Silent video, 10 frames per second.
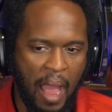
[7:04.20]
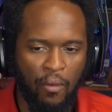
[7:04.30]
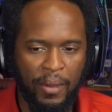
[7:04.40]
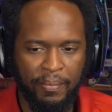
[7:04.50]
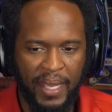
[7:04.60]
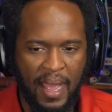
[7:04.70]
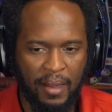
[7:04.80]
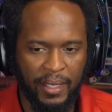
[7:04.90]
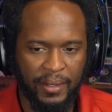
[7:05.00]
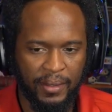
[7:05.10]
I wouldn't be
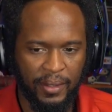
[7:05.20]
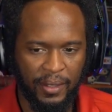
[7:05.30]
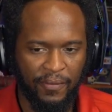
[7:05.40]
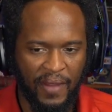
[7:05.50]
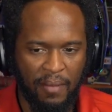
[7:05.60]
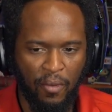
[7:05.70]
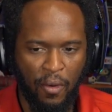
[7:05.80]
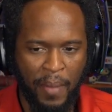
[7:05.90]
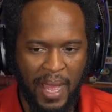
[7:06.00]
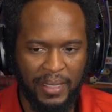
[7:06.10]
out here. Look, you found more
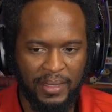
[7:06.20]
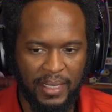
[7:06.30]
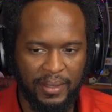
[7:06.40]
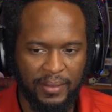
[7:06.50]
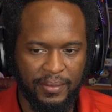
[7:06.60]
bodies, didn't you?